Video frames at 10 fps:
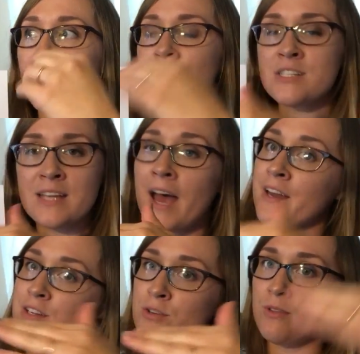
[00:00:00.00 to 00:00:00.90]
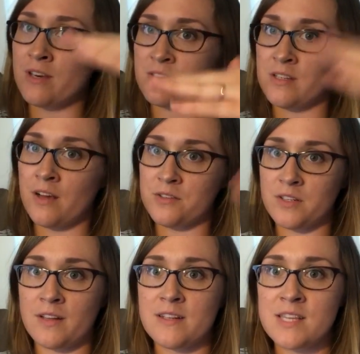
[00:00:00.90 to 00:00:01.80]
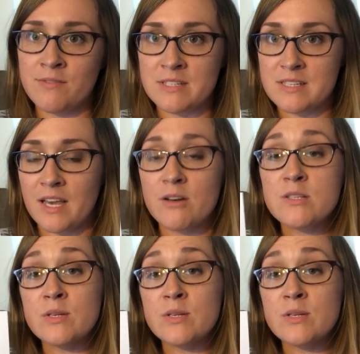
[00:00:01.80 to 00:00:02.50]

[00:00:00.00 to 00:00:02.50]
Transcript: I just added $2,000 to that savings account.